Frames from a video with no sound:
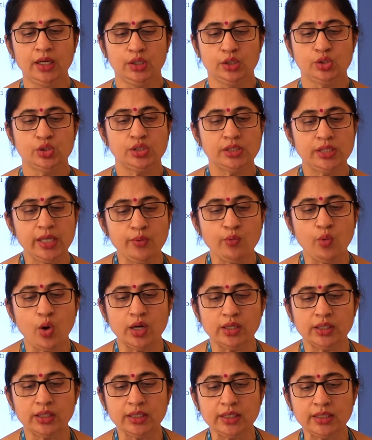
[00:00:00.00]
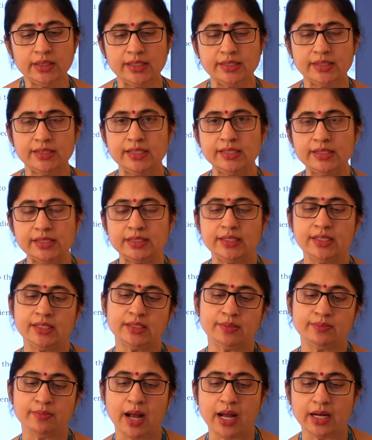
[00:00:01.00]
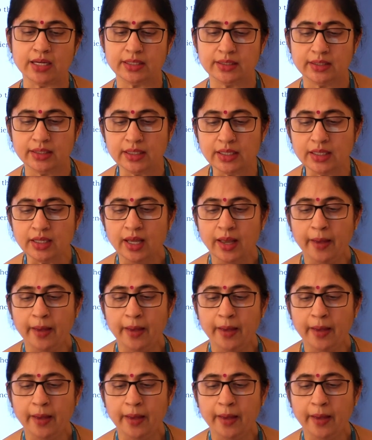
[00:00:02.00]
sea water. This incident marked the